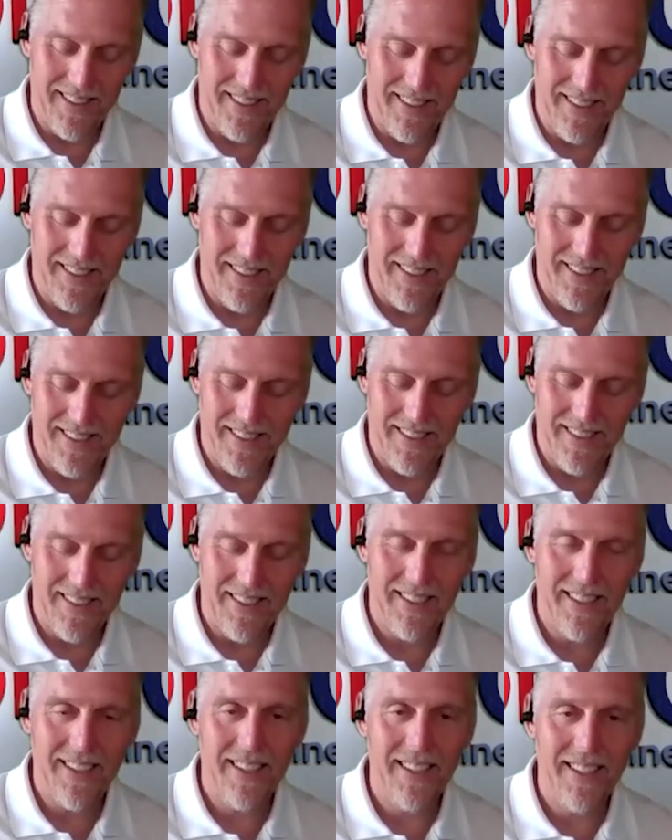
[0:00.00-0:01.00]

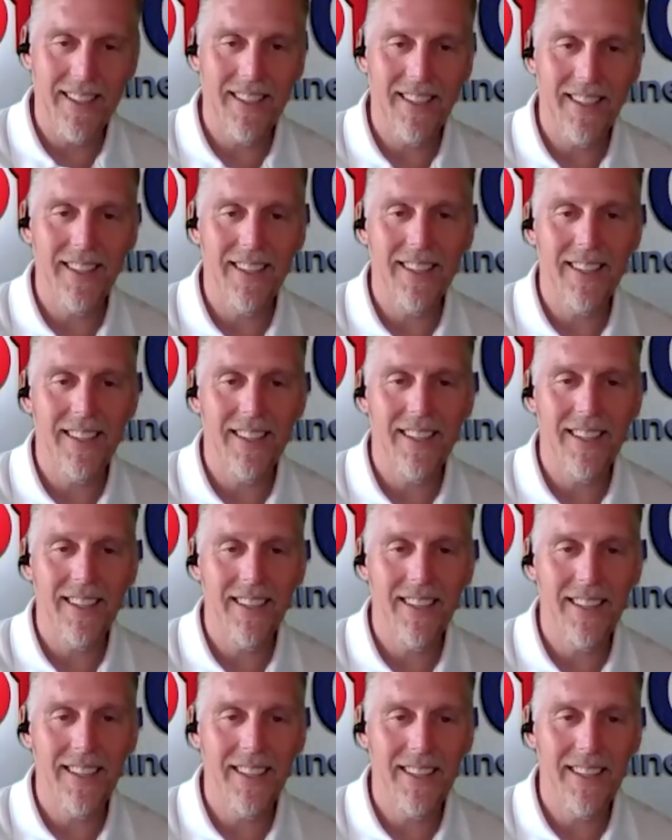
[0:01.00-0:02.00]

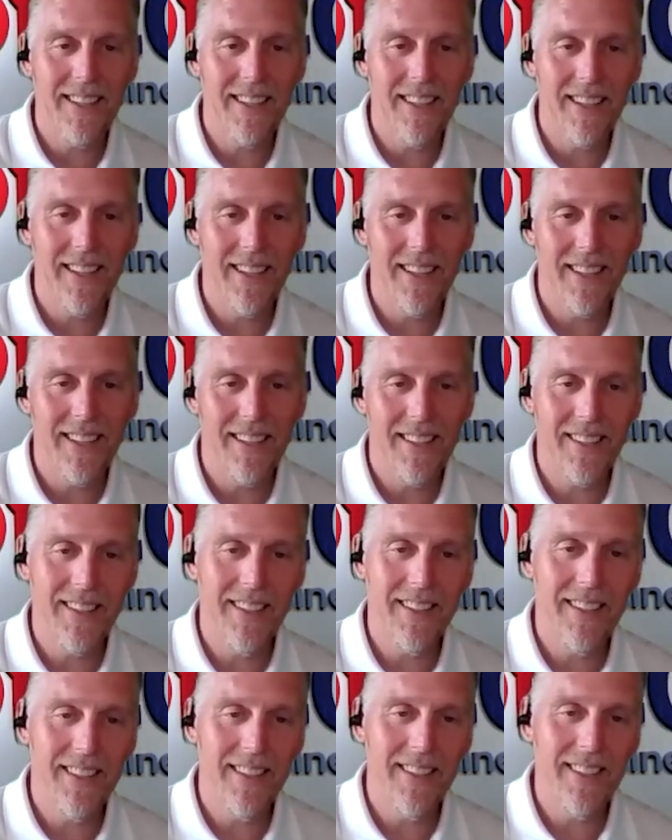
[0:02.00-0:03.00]

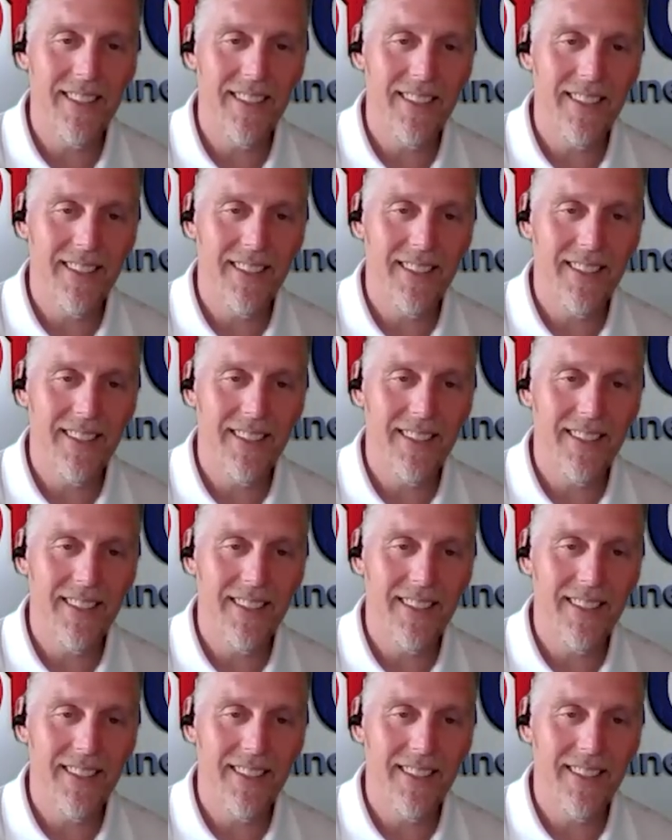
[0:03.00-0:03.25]
(silent)